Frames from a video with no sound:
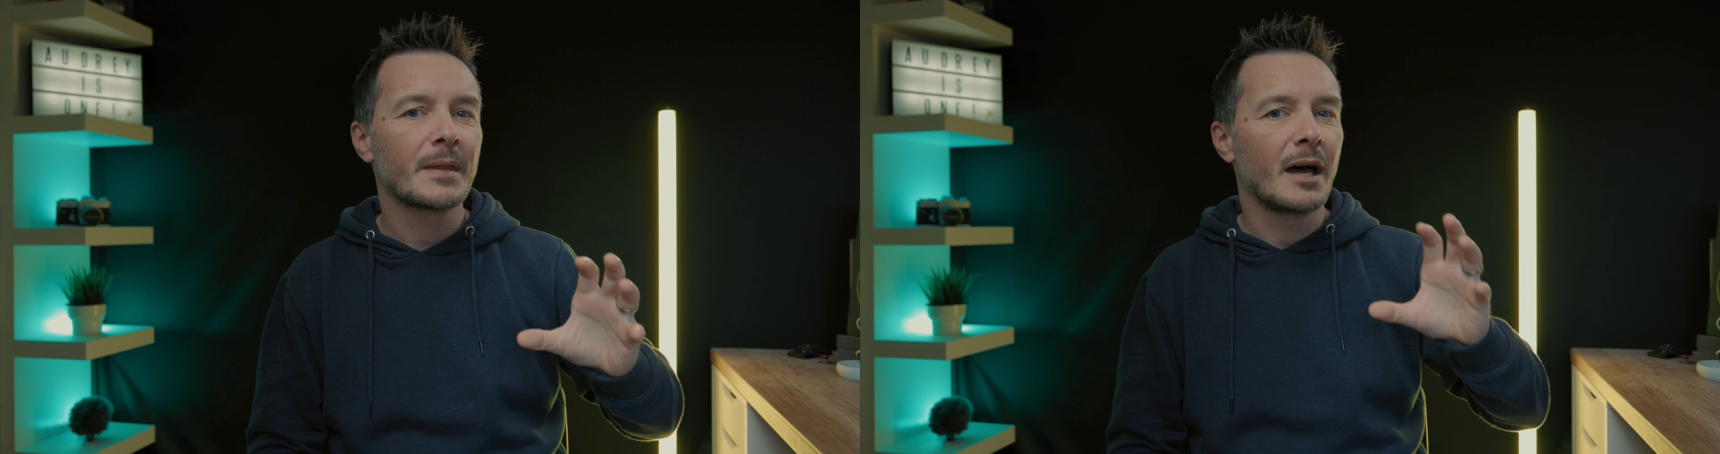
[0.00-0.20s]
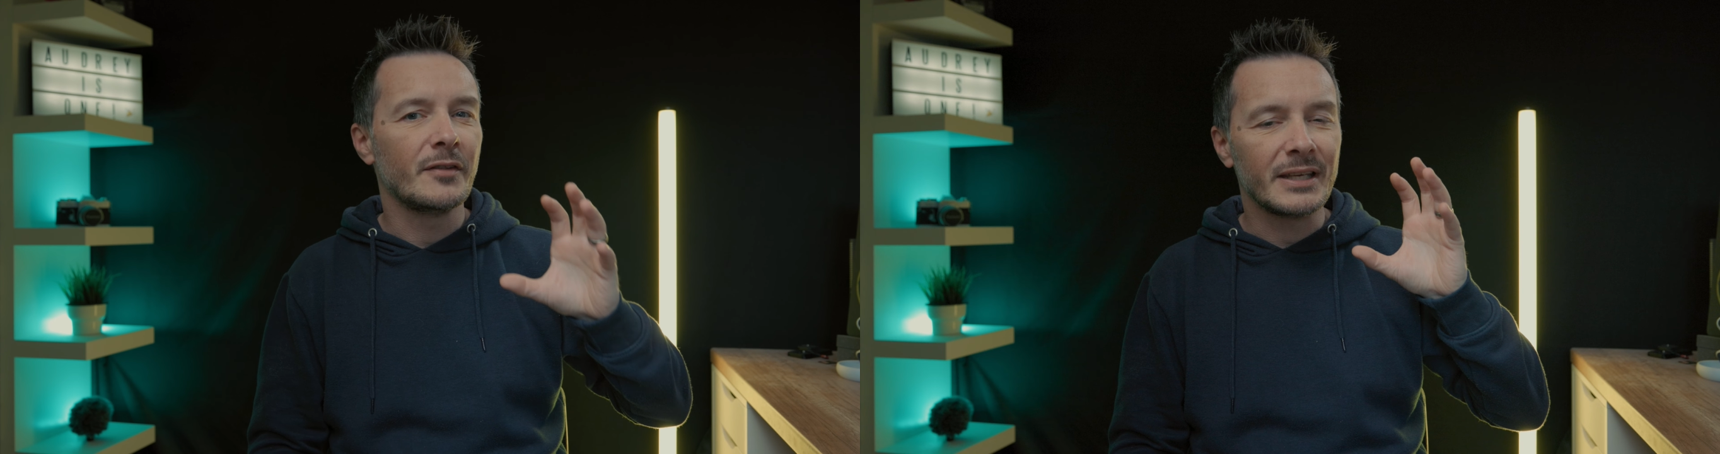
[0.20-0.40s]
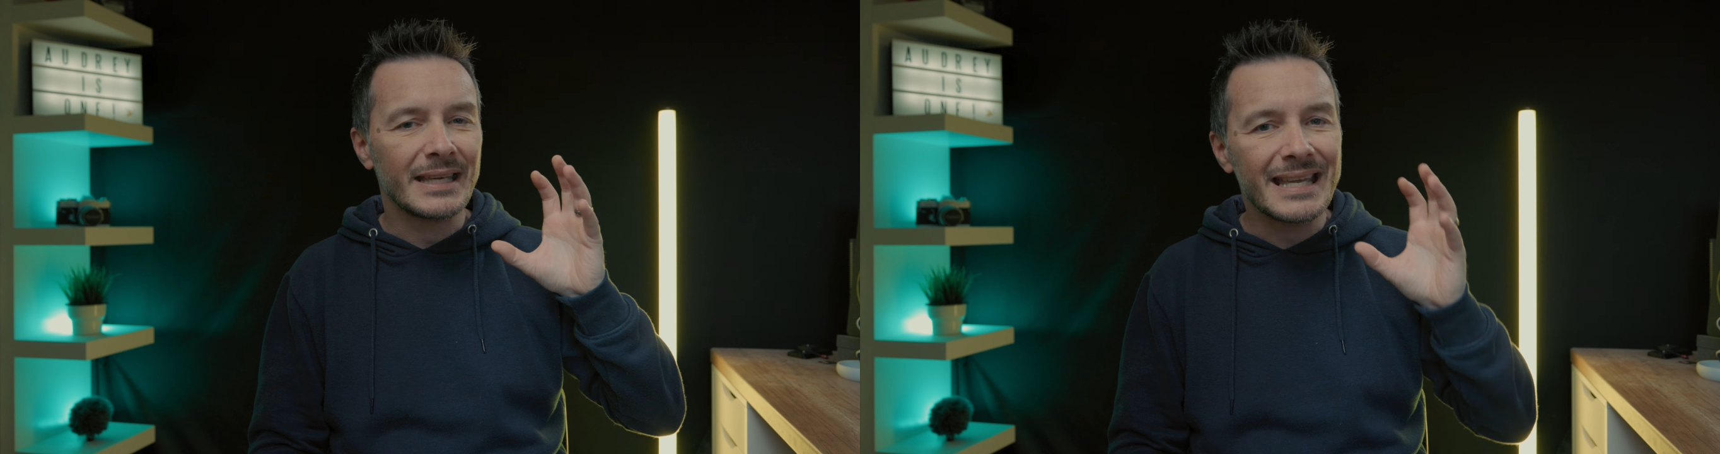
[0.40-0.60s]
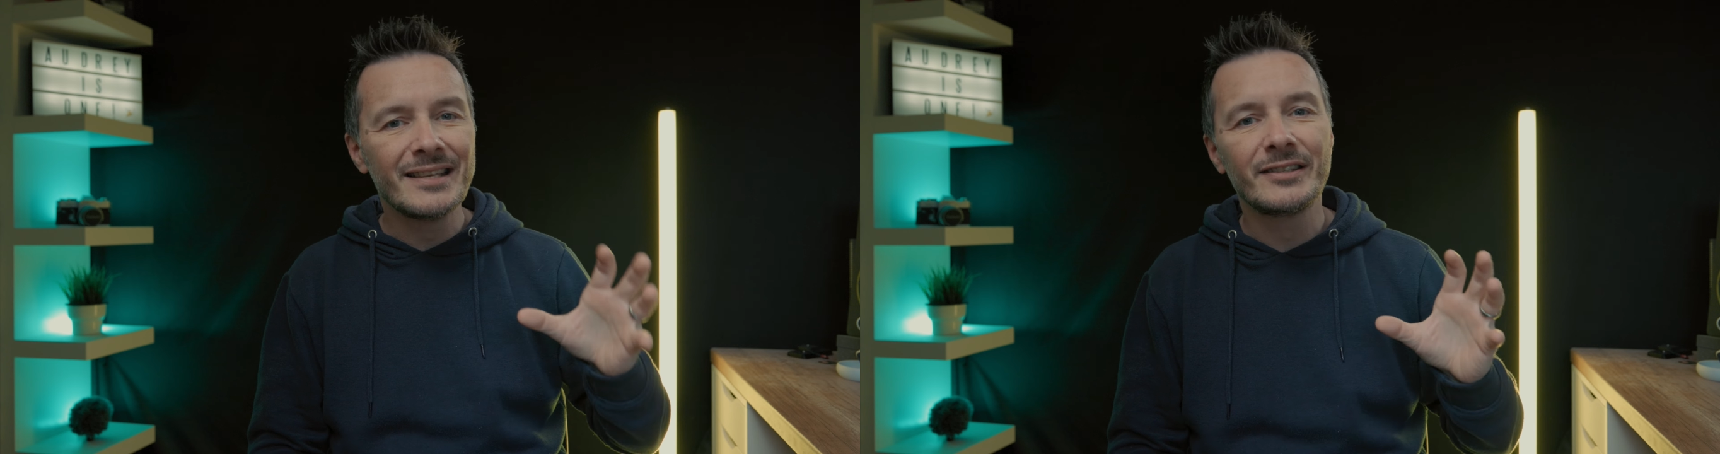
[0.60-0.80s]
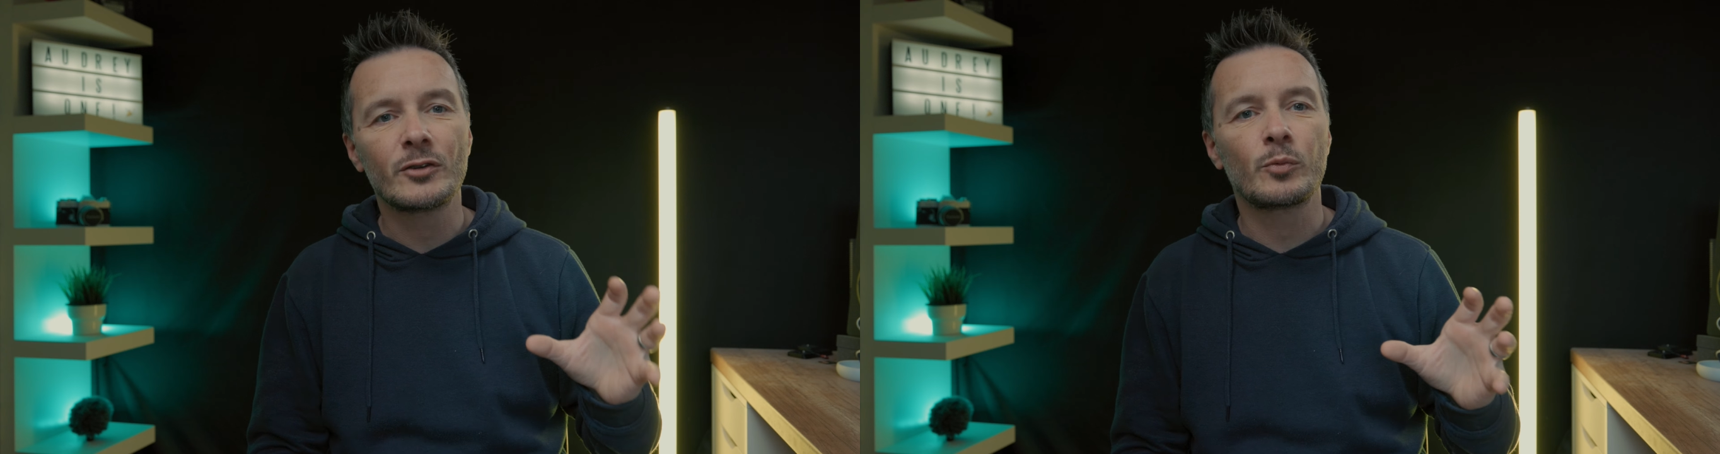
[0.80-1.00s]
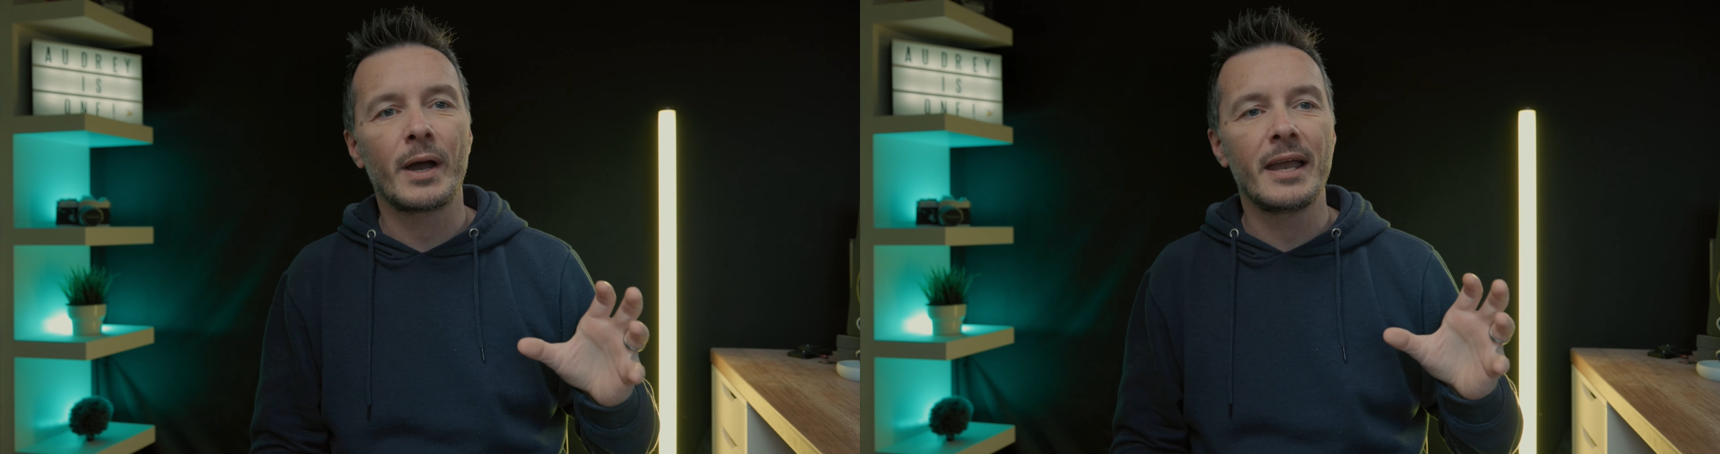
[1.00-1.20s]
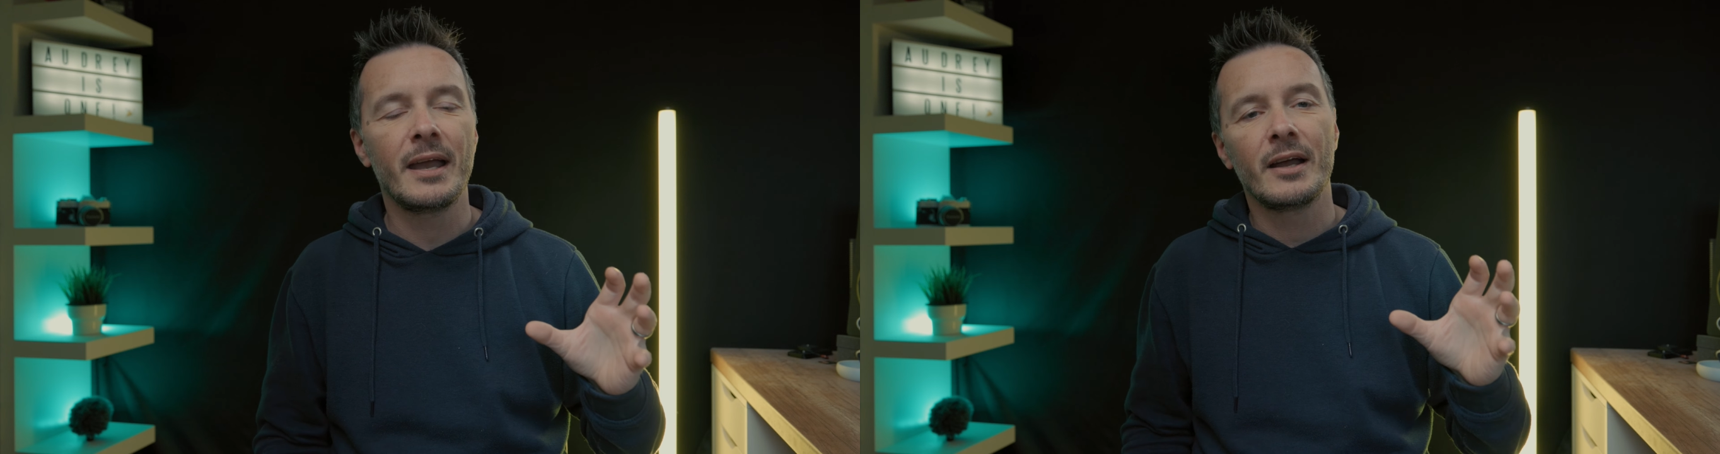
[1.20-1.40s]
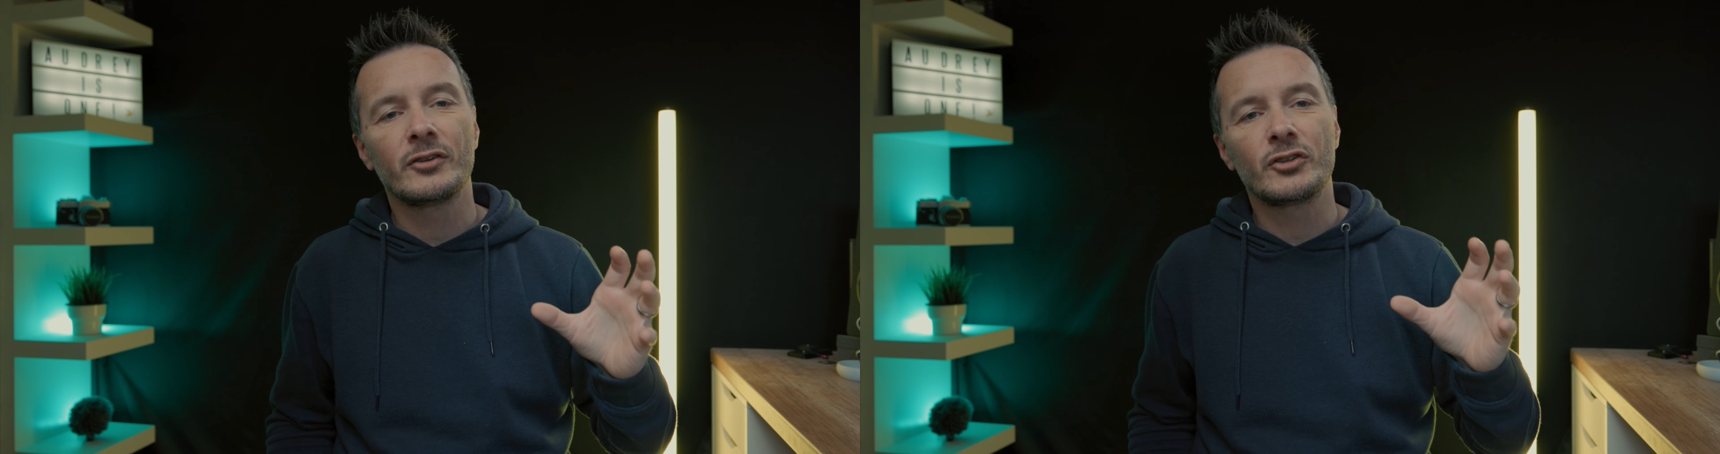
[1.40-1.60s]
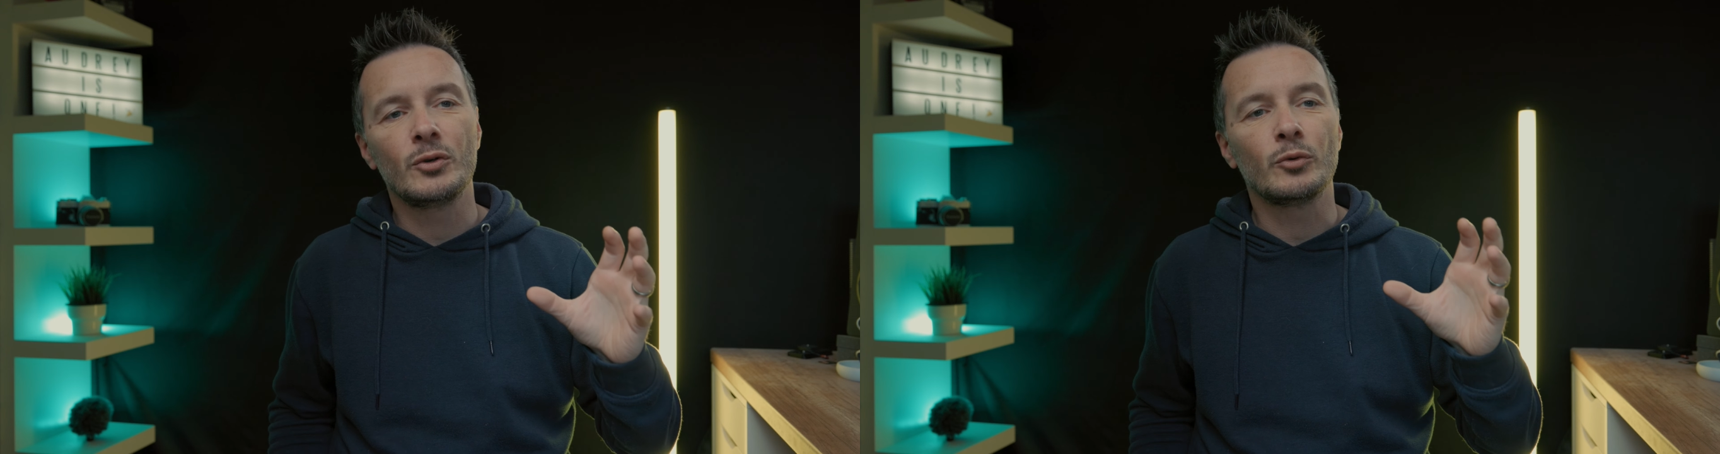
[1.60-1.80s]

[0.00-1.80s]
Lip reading: And the easiest way to